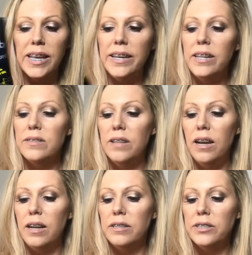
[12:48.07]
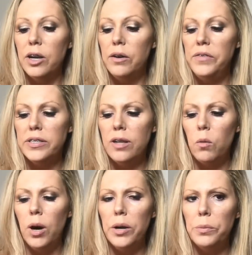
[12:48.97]
It is not. So if it's
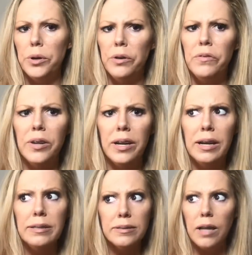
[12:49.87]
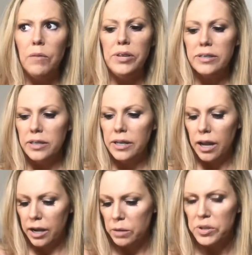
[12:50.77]
not waterproof, it's obviously
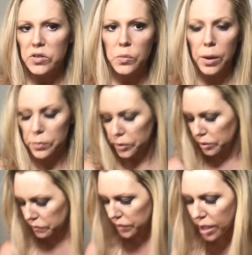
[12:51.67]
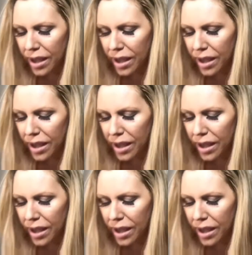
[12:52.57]
not going to be sweat proof.